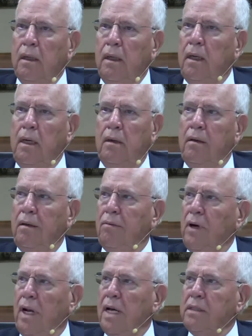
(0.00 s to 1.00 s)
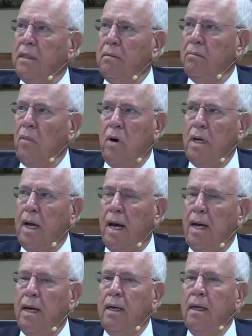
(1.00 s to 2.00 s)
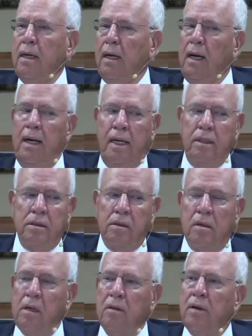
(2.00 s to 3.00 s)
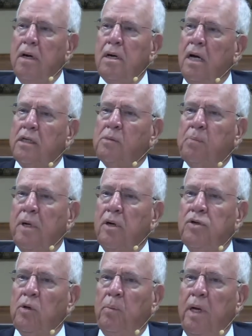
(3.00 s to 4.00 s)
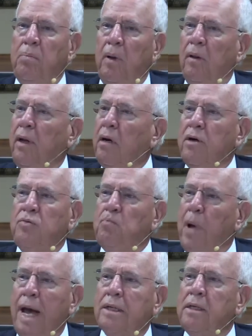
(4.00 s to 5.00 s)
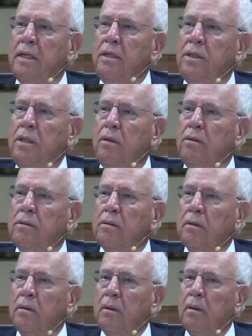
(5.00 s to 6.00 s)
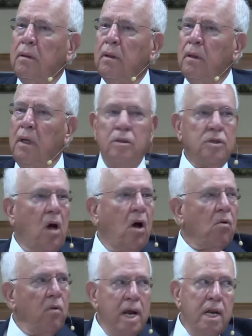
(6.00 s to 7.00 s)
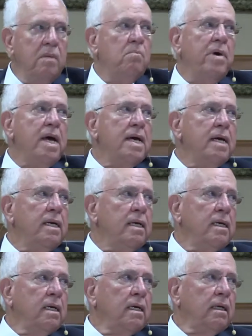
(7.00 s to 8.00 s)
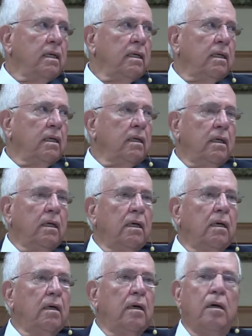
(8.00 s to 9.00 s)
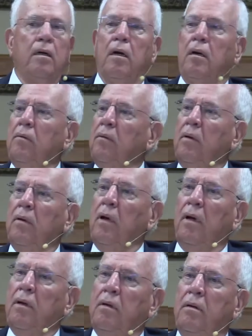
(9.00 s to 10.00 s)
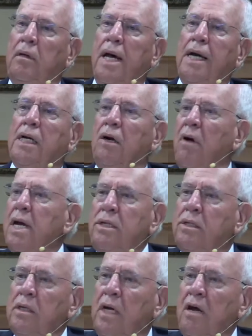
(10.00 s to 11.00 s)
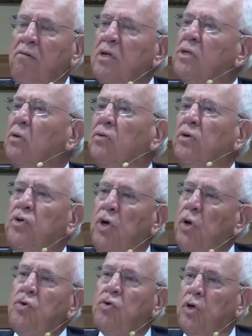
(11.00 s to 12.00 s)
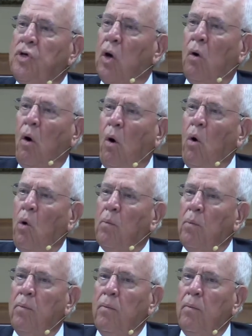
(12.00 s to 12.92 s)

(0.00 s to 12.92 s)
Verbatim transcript: and I realize that Mordecai and Esther, they're not spiritual people. They're backslidden Jews. There's already been a, a, a declaration given so the Jews could go home.